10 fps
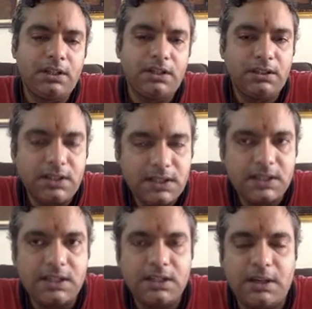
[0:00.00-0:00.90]

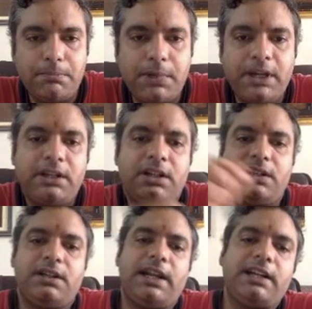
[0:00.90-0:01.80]
This combined
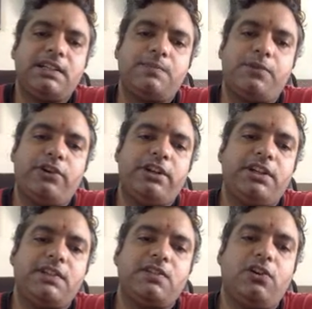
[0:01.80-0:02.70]
lattice point
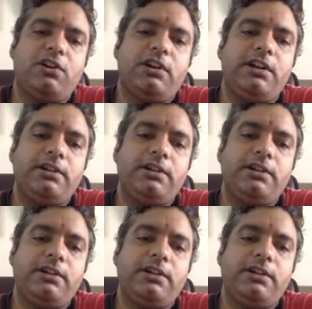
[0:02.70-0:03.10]
is called